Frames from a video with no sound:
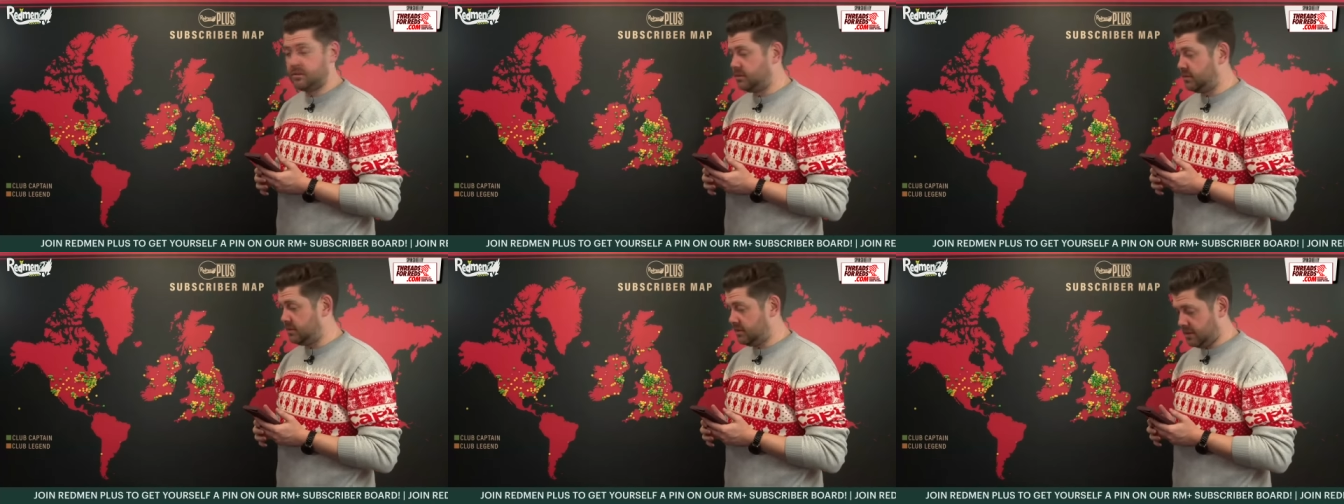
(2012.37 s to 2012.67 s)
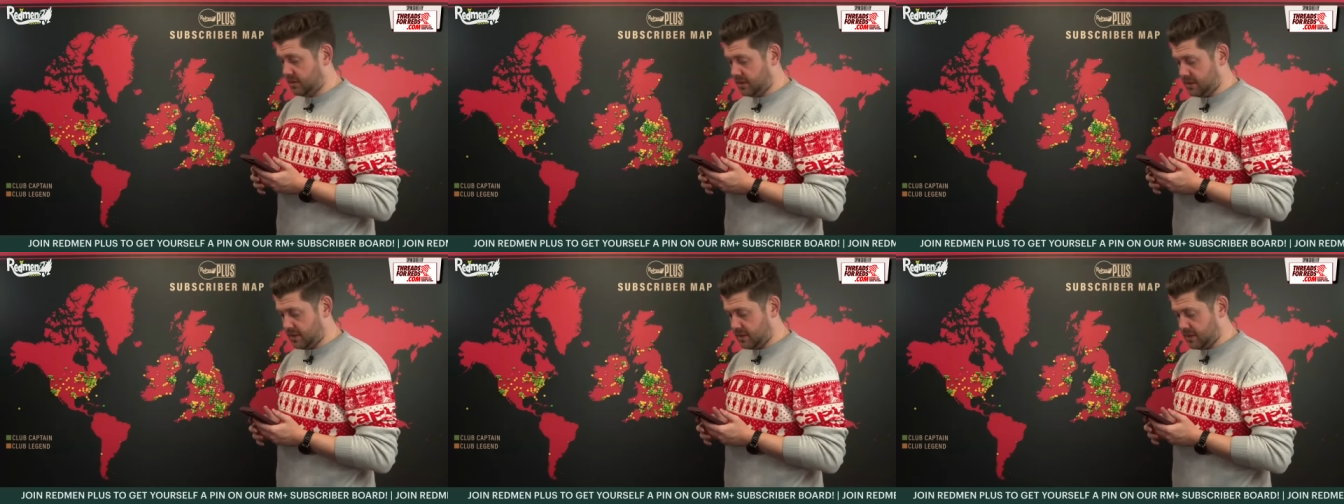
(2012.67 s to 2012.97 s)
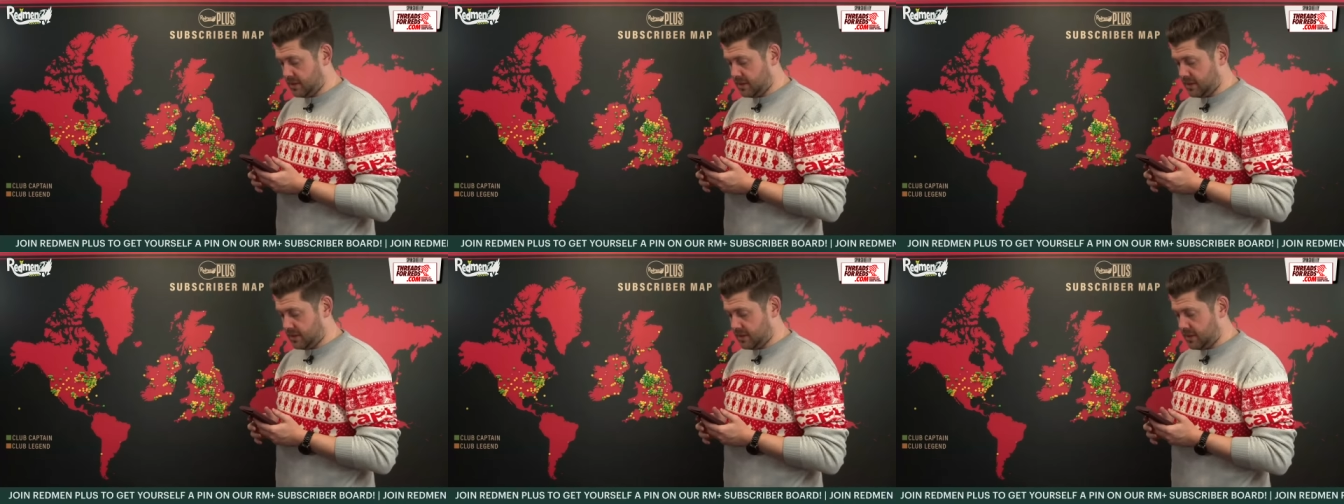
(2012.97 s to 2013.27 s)
It's
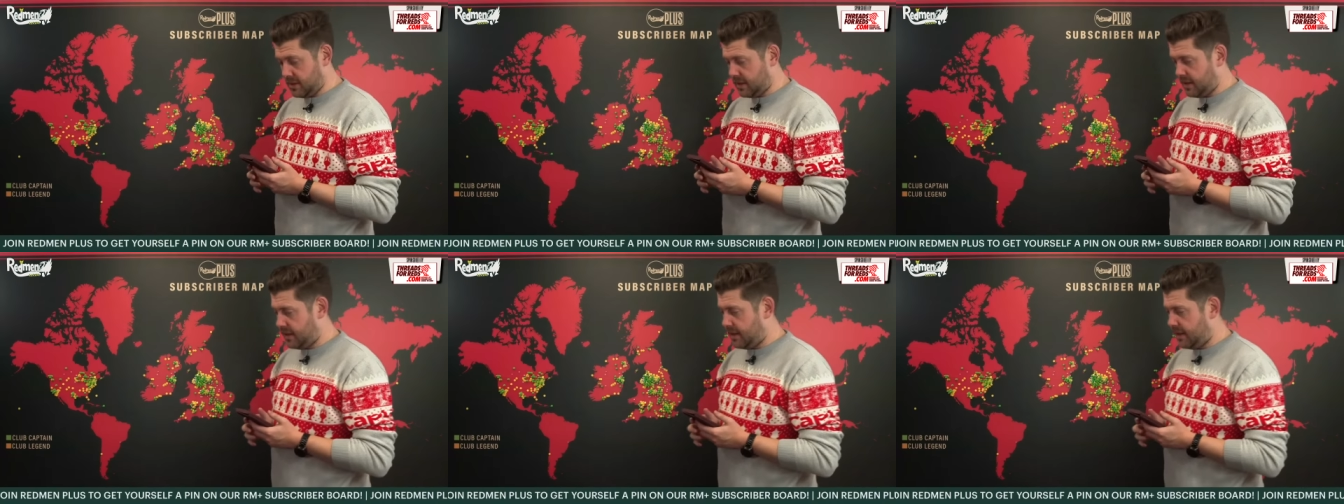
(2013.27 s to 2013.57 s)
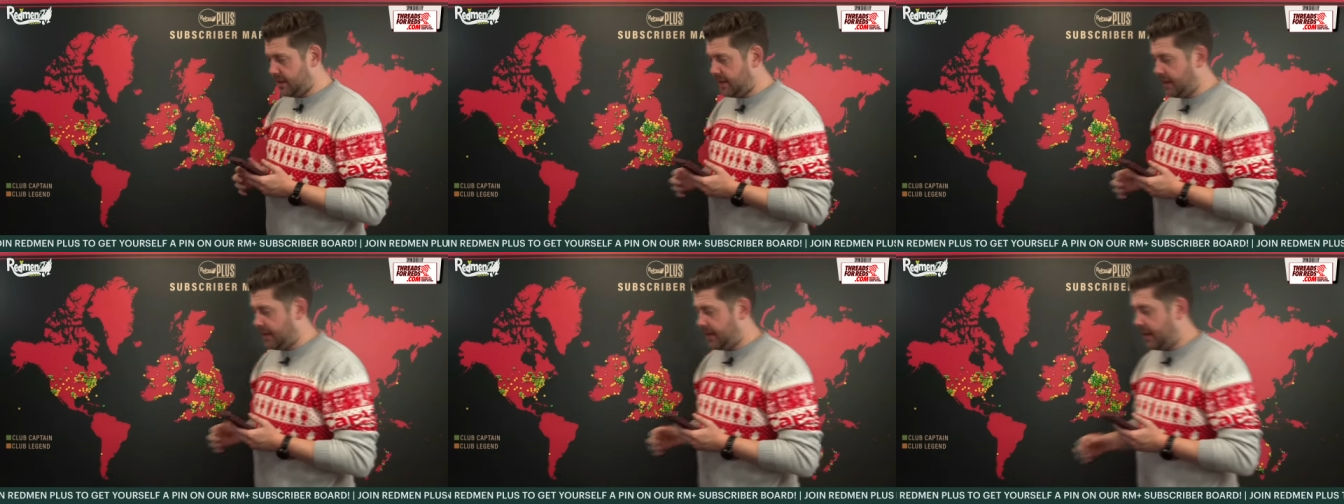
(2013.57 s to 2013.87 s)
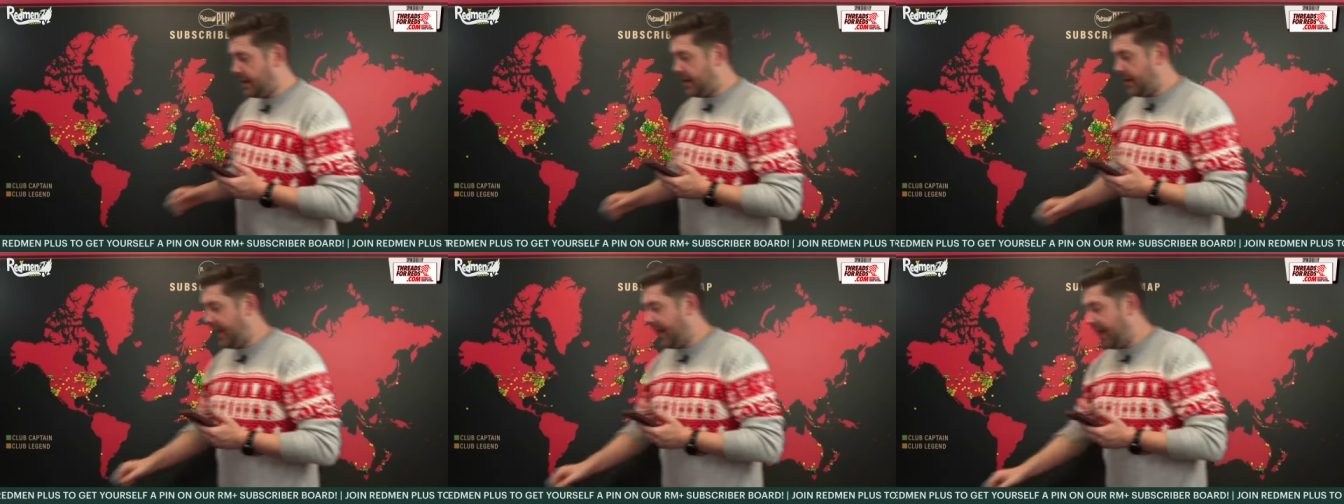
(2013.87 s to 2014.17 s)
better than yours.
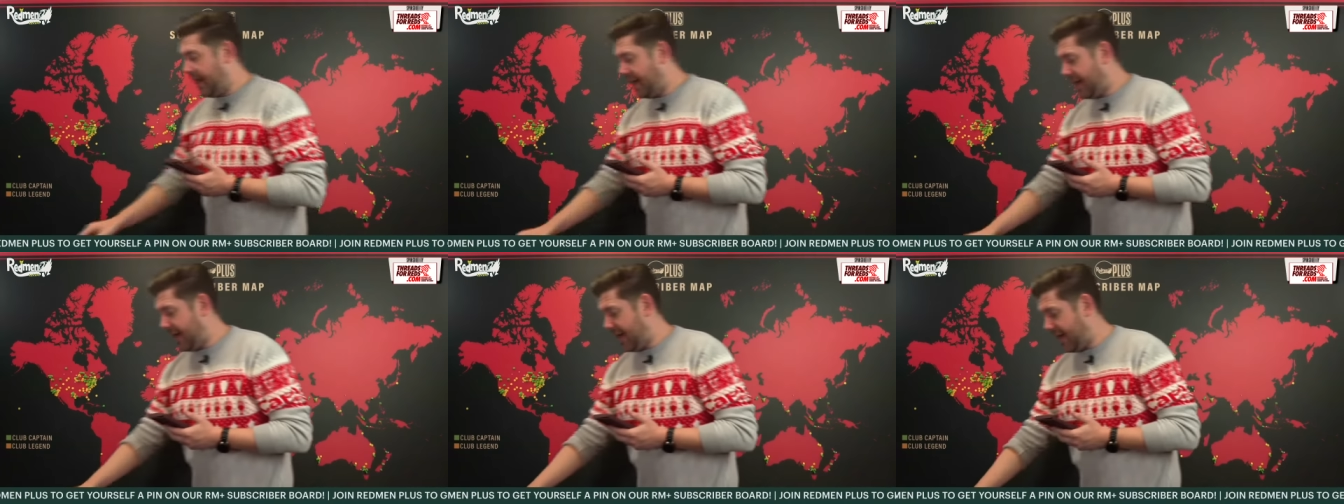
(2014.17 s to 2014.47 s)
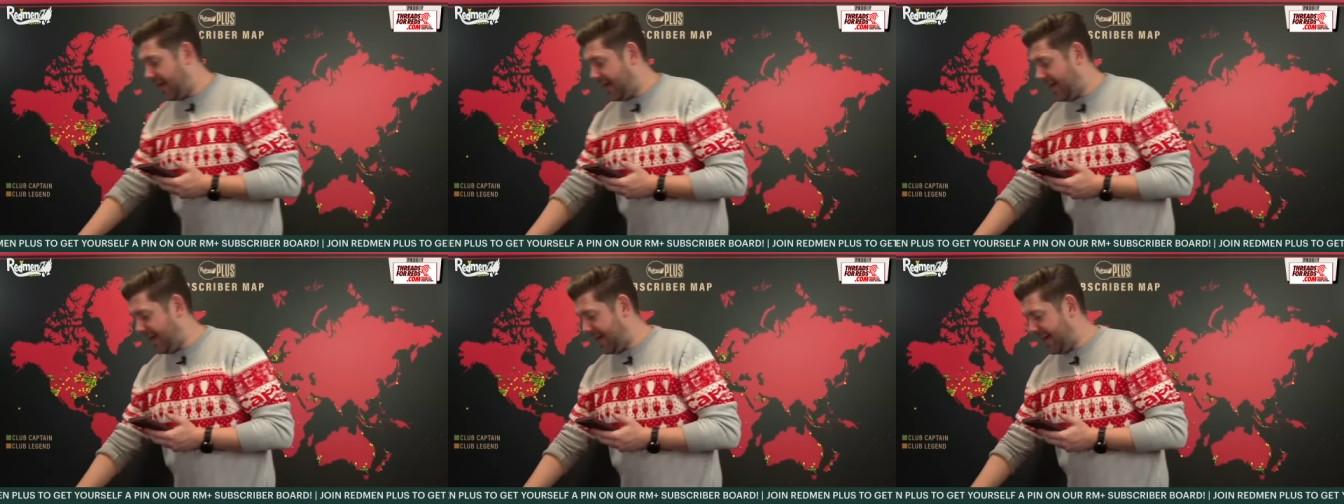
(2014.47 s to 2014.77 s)
It's been proven.